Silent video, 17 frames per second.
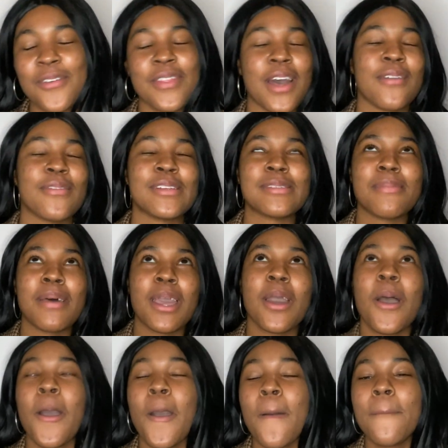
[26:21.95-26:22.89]
That was my
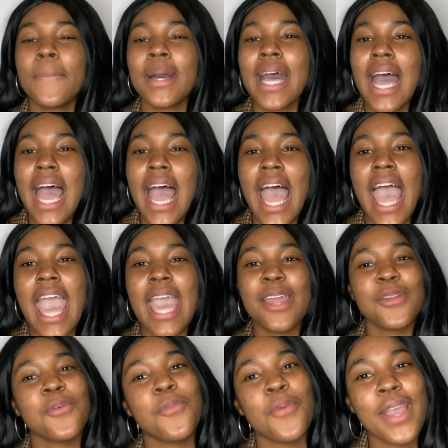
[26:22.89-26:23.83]
hope
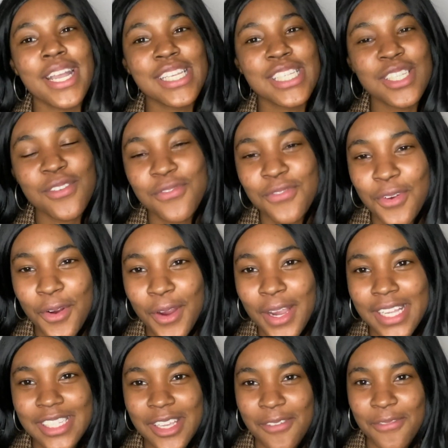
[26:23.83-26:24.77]
and wish for
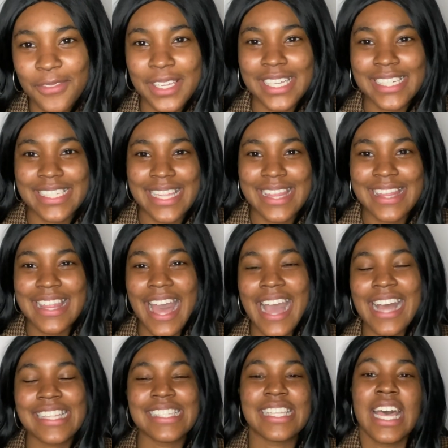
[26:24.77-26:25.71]
it. Hopefully it did that.